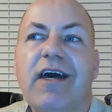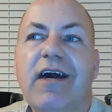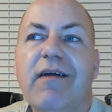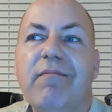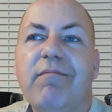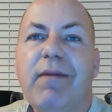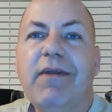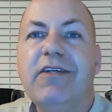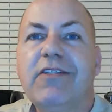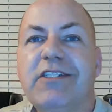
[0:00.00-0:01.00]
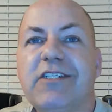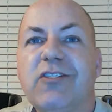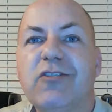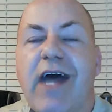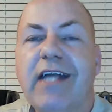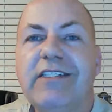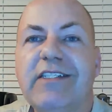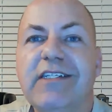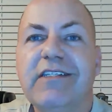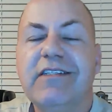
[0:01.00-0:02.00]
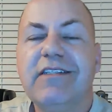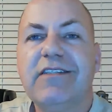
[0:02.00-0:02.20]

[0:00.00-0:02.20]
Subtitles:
maybe you're just attracted